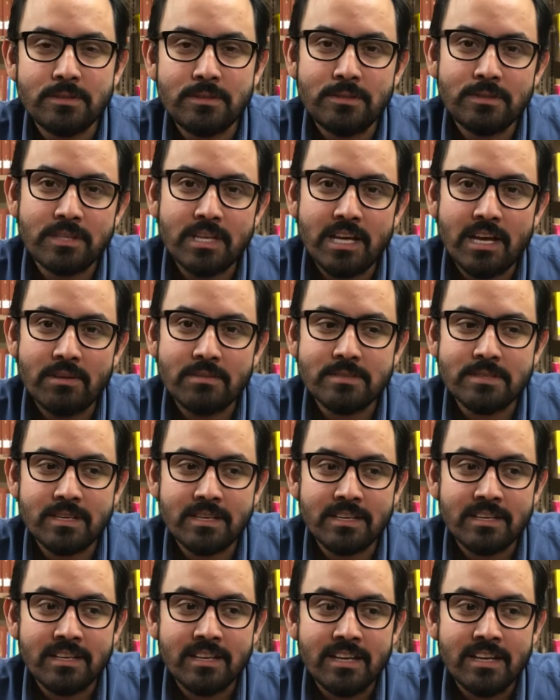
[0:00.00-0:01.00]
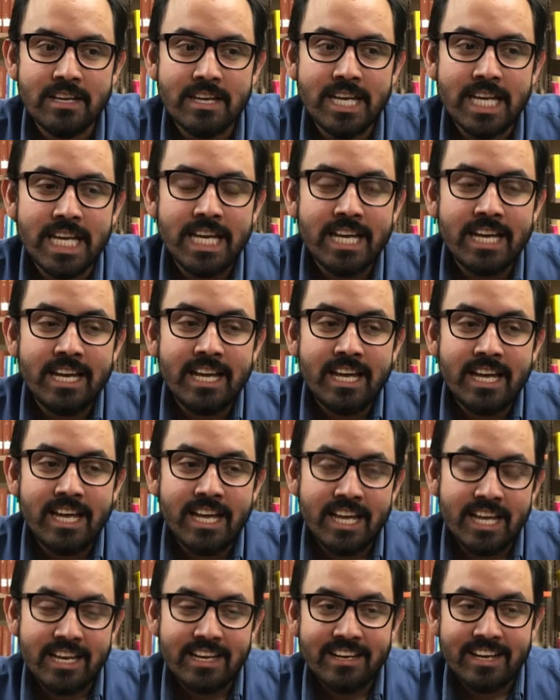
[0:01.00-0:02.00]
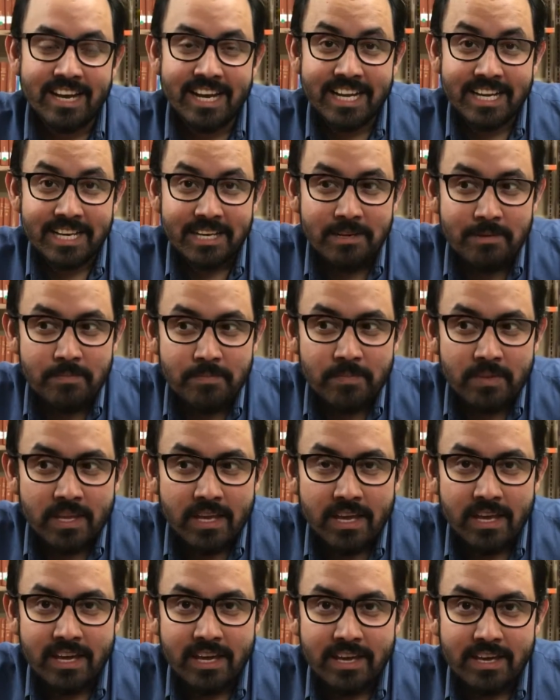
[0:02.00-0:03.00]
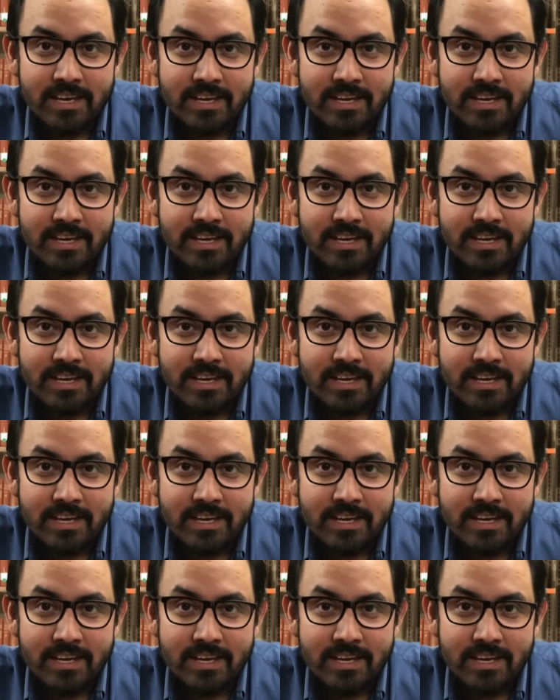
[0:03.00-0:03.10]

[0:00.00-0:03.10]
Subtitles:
2009. Uh,